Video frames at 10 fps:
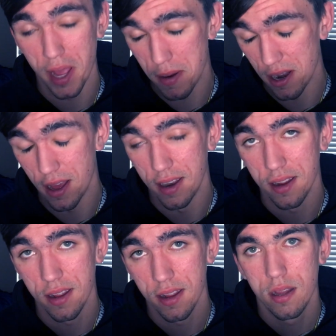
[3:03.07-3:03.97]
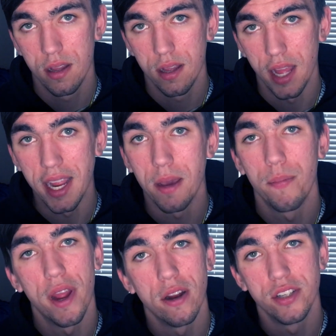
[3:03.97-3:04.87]
maybe not. In
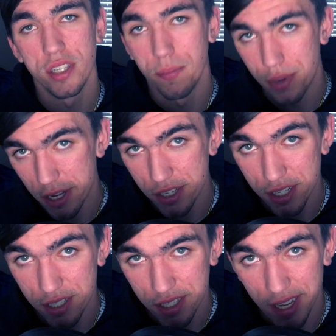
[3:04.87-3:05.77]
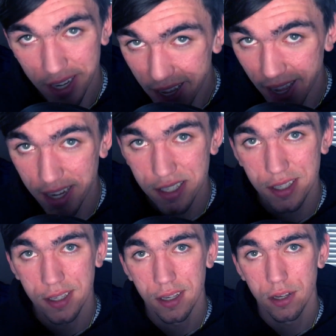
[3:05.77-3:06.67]
comparison to punches and
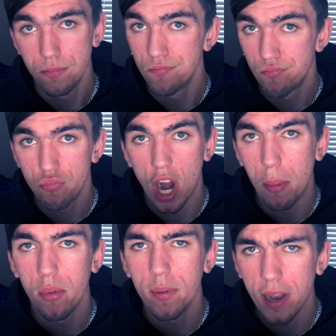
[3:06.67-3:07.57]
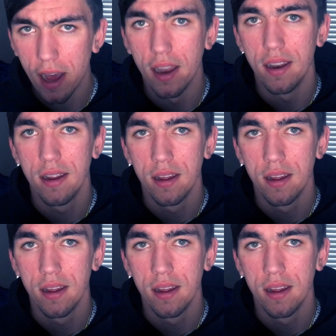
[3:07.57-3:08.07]
kicks, probably not.